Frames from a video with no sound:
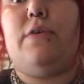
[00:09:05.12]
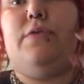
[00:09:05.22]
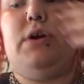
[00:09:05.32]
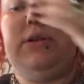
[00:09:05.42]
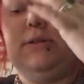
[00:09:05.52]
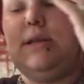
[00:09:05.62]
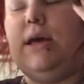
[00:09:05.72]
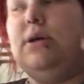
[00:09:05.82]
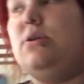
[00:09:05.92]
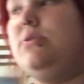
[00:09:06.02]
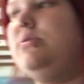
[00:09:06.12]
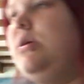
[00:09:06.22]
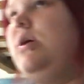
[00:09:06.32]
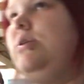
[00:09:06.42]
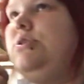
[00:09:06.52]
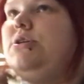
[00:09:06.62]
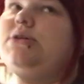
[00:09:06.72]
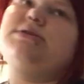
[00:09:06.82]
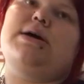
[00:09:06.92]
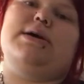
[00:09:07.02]
African snails and she
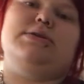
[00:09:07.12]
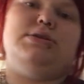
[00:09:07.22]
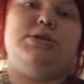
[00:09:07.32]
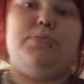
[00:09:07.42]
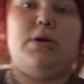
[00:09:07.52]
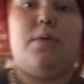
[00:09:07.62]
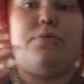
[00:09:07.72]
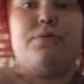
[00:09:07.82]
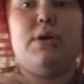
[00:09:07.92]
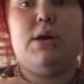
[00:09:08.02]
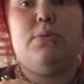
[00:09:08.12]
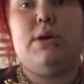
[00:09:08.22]
just said, she put it up three